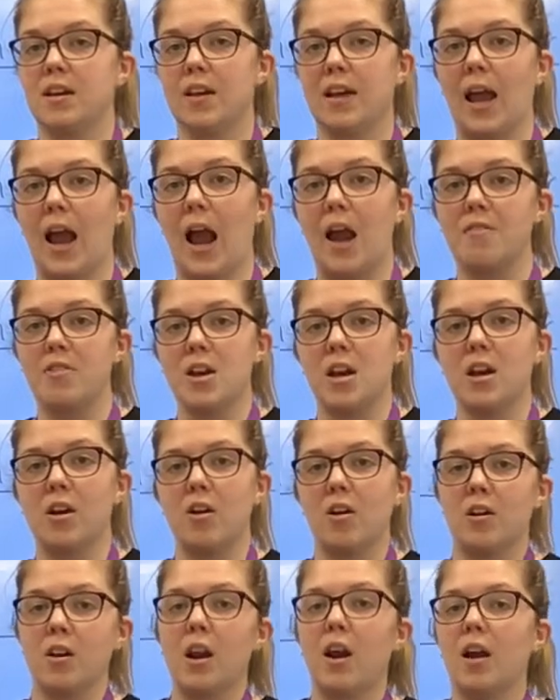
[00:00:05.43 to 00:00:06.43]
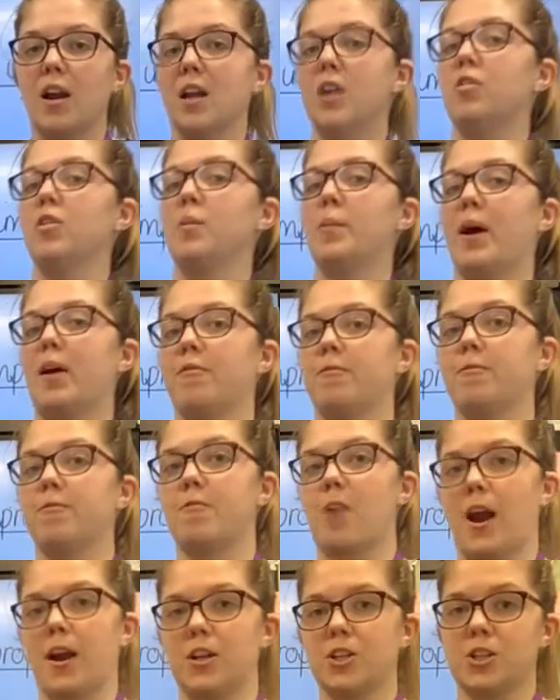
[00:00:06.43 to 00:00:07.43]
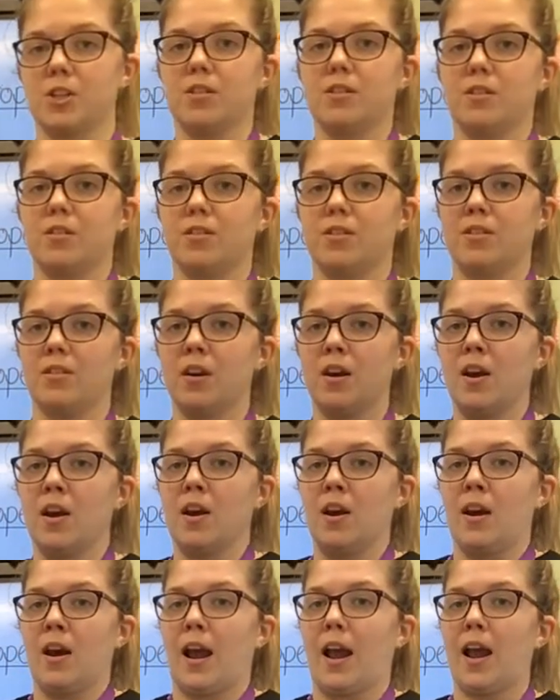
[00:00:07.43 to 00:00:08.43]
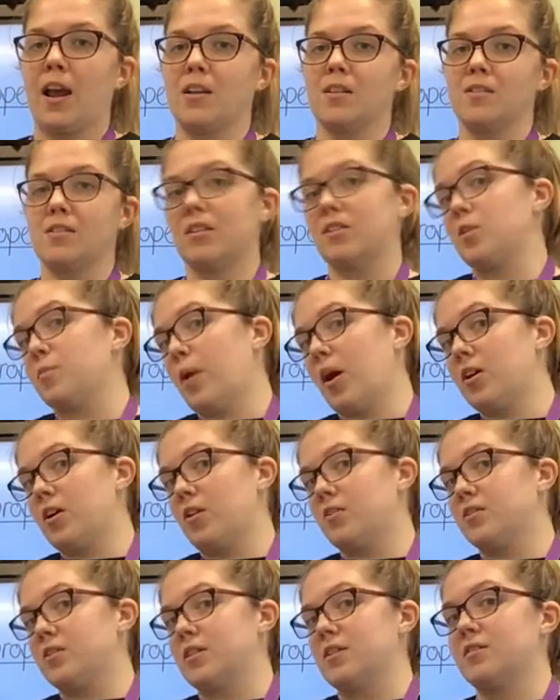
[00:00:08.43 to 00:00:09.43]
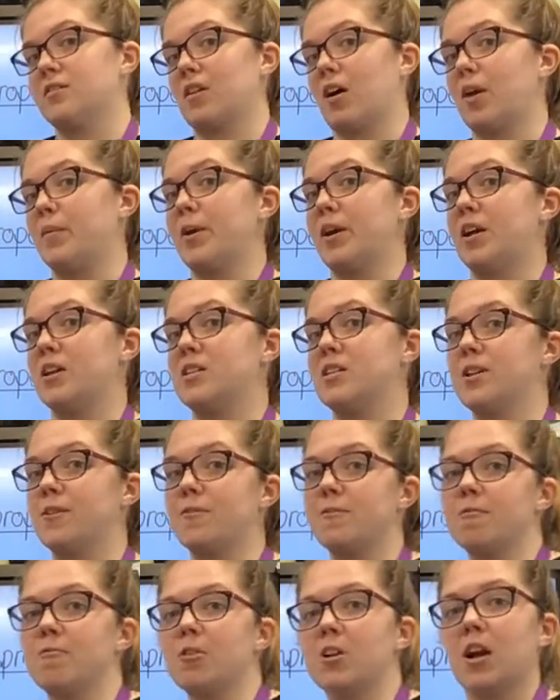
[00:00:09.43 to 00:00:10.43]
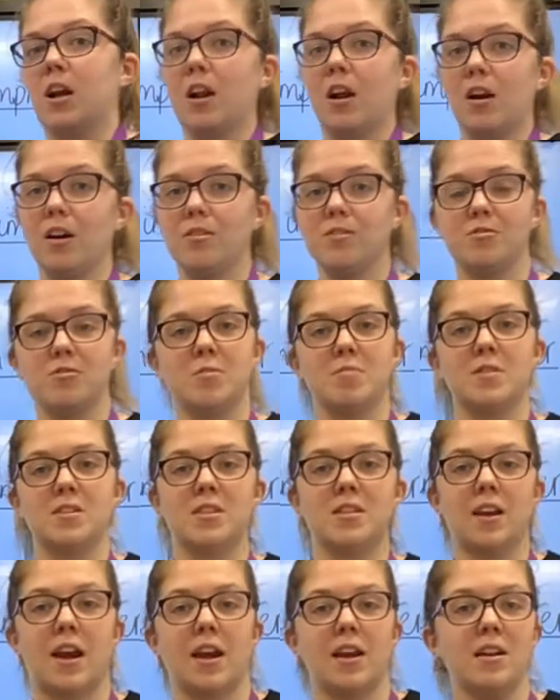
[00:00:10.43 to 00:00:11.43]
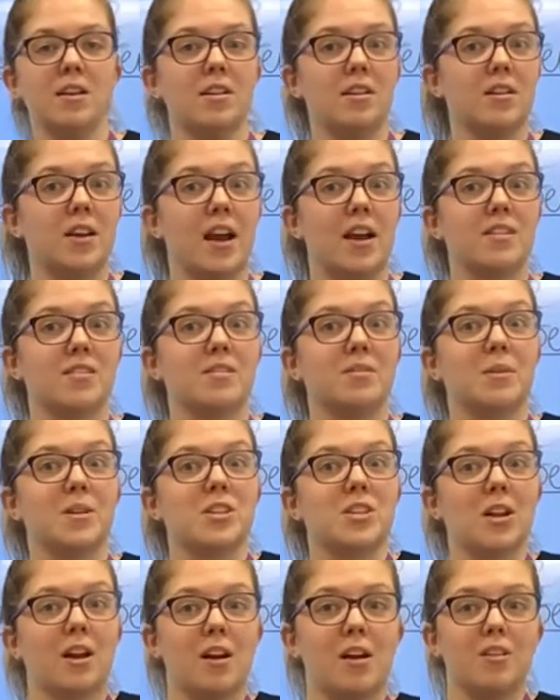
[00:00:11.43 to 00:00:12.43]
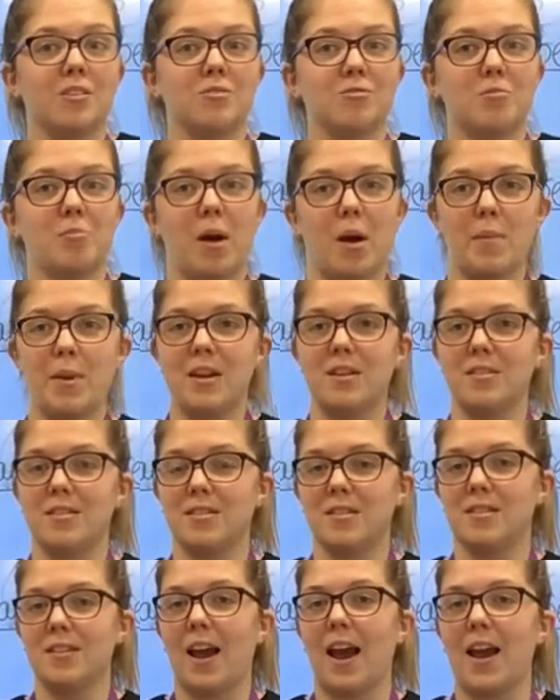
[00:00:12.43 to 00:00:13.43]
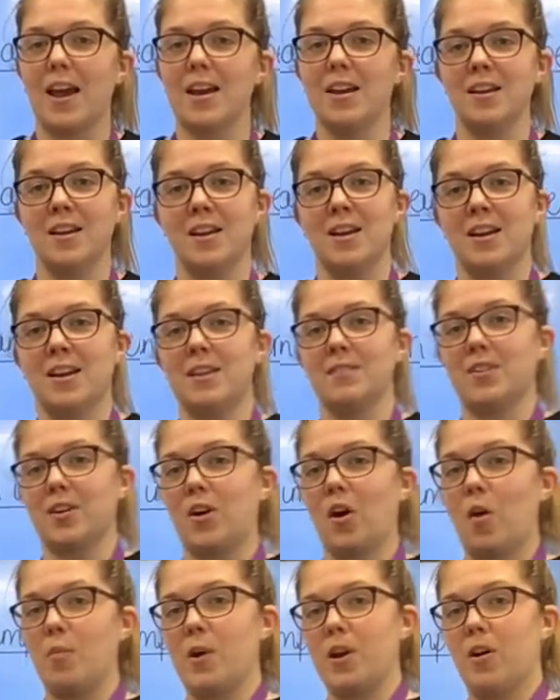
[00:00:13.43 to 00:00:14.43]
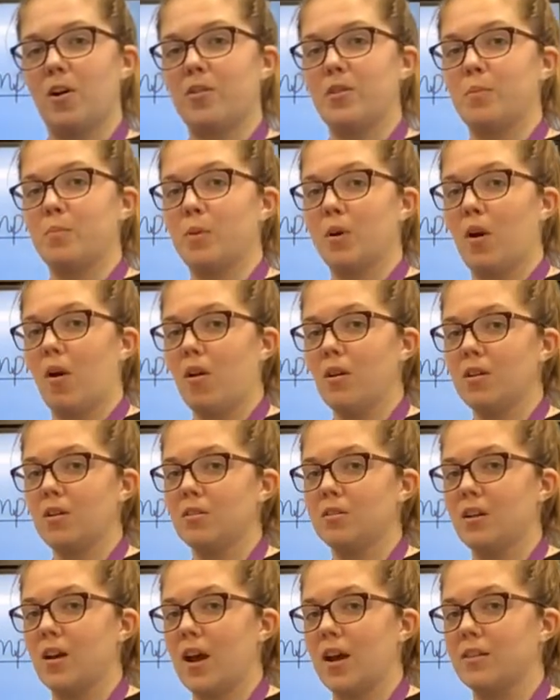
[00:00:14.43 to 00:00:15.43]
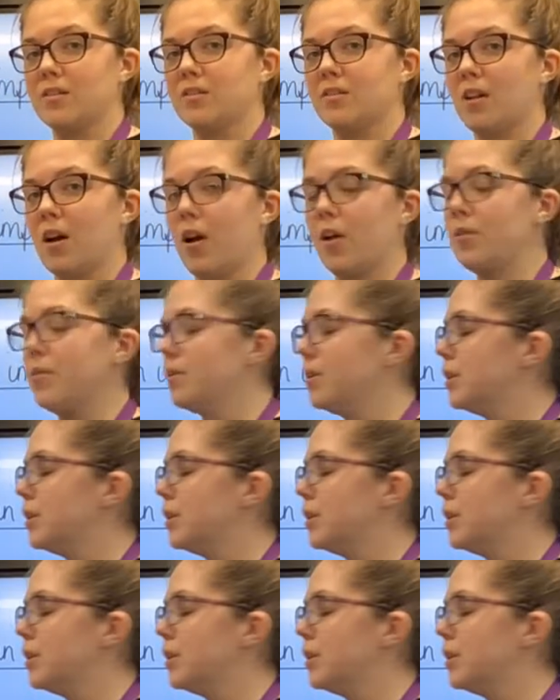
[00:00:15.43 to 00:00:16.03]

carrying on learning all about fractions. And you might notice I'm in a different classroom today. Guess which classroom I'm in today? Leave a comment on the blog to let us know.